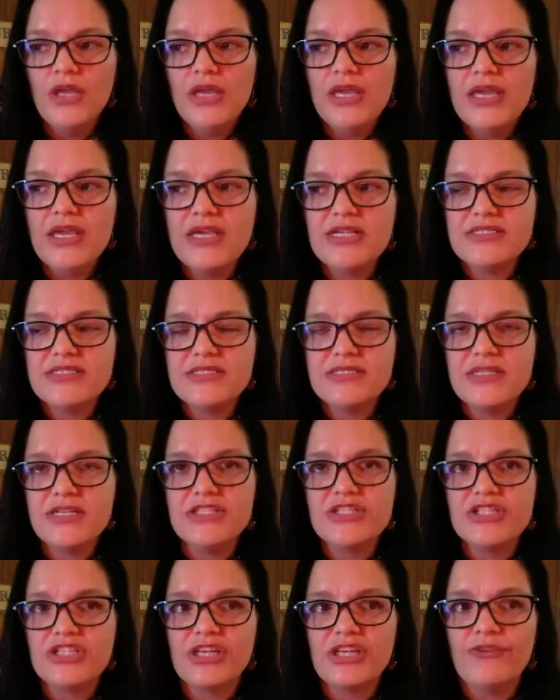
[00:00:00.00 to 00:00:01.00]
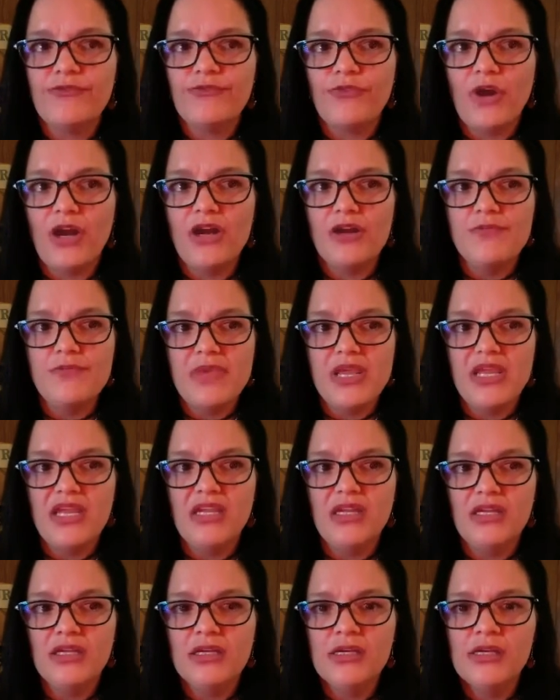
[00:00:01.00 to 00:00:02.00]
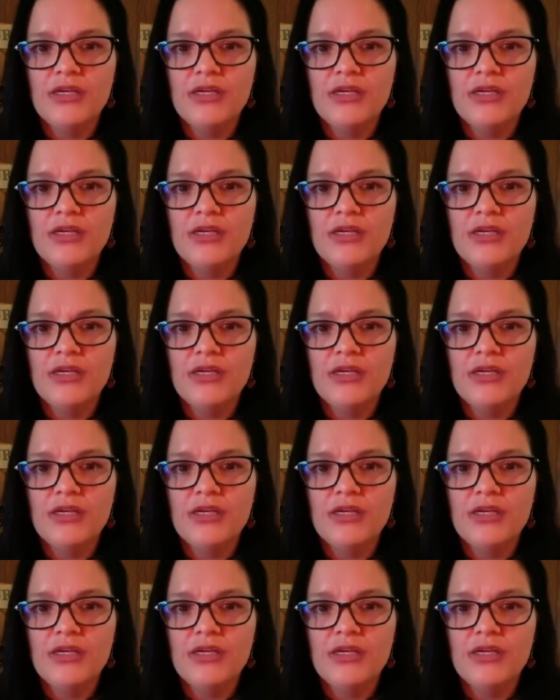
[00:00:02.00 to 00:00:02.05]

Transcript: he's just in front of me,